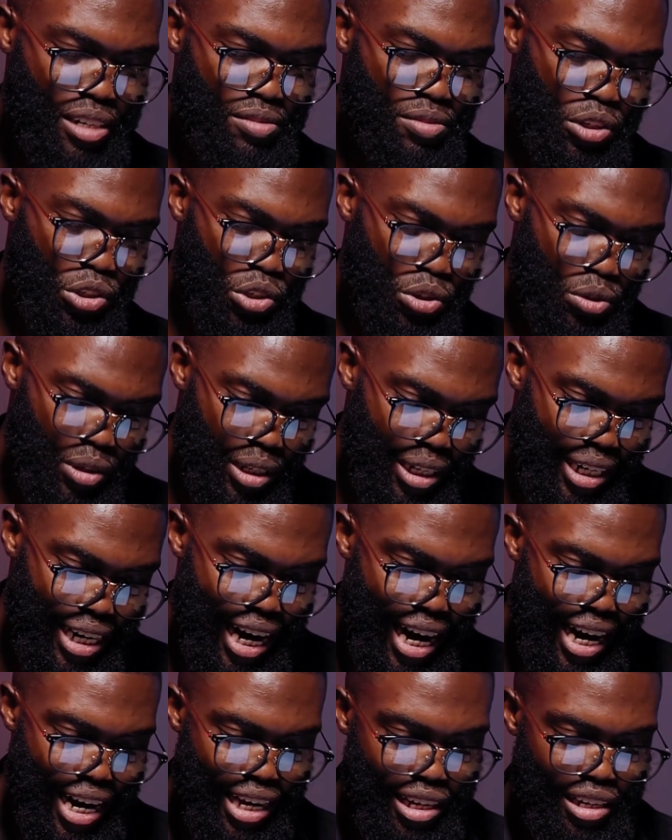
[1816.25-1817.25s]
even to
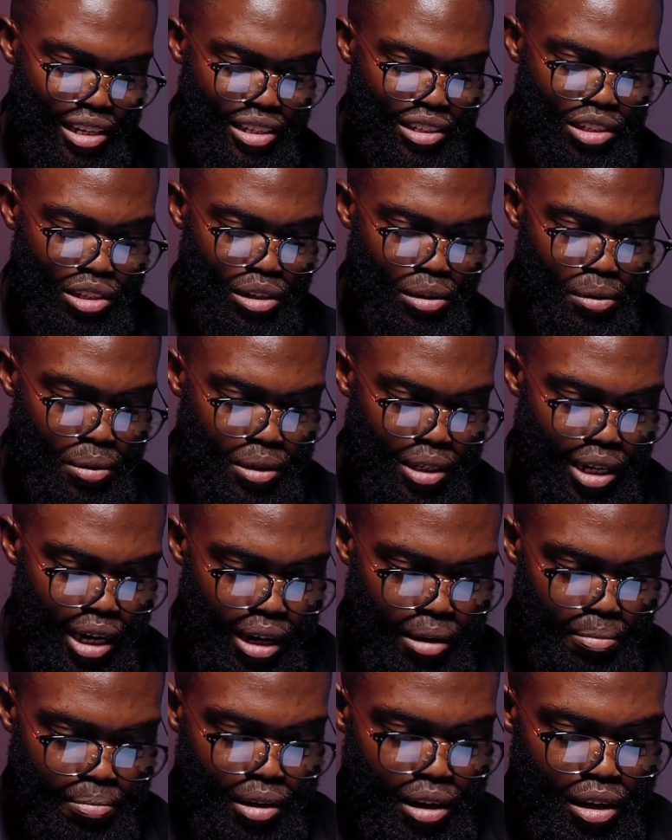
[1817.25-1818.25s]
die in
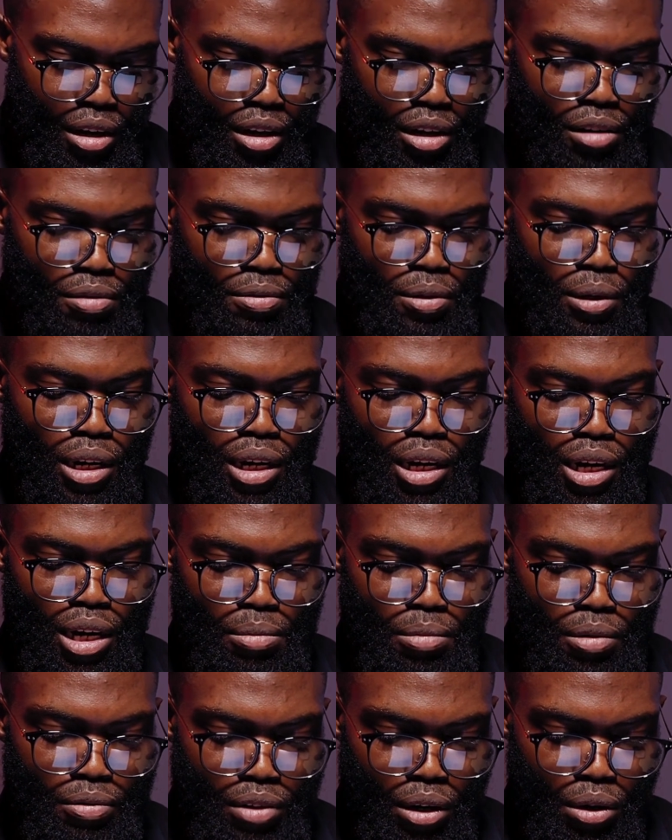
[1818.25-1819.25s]
Jerusalem for the
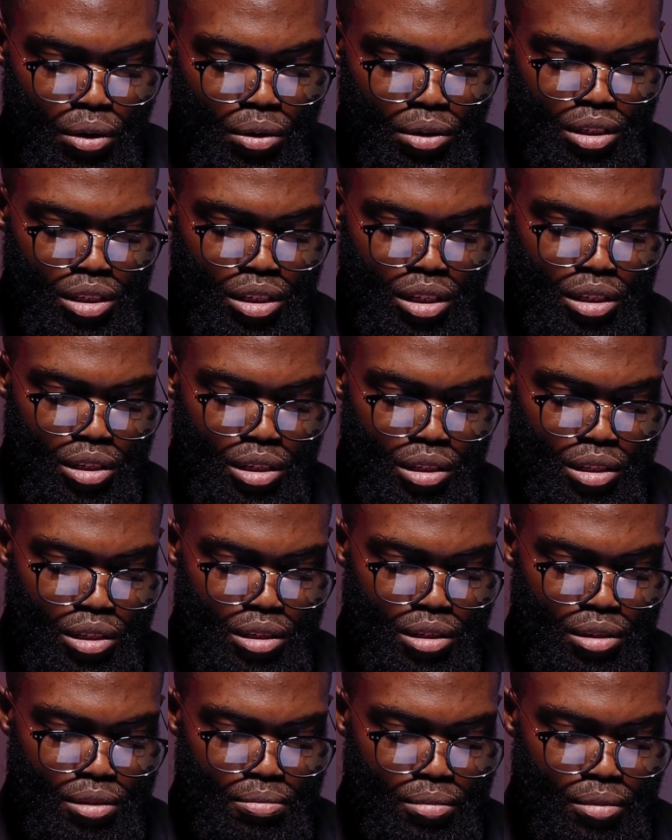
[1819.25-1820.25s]
name of the Lord Jesus.
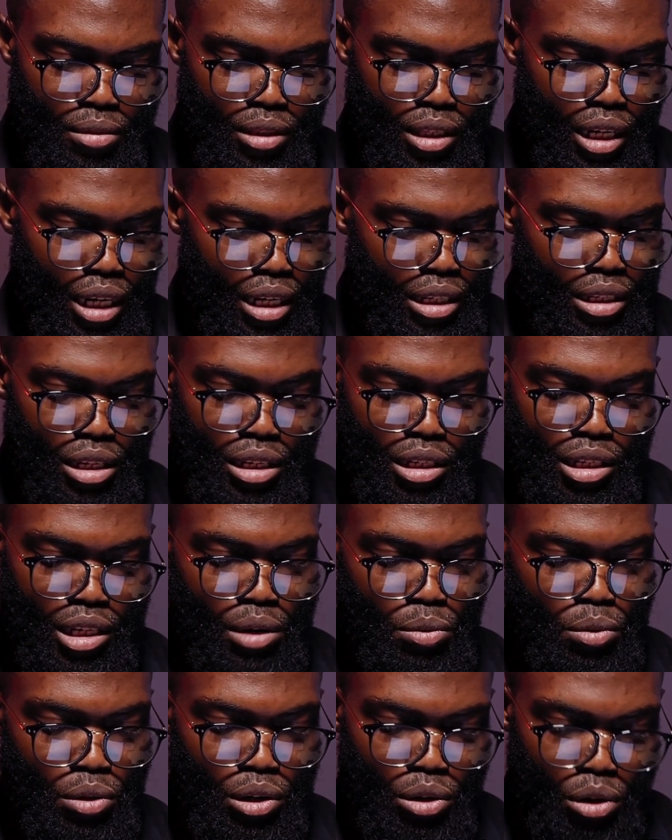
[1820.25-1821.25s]
And since he
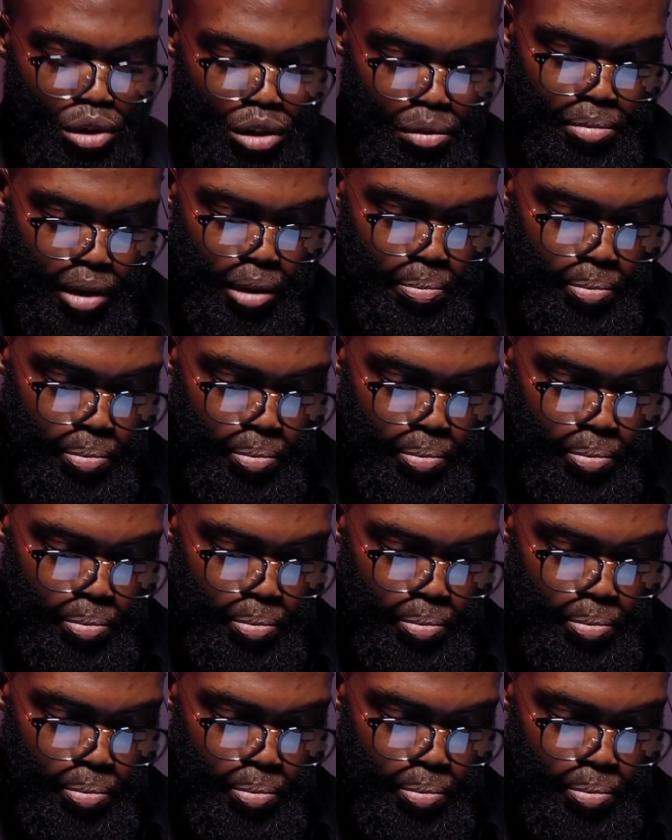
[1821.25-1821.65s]
would not be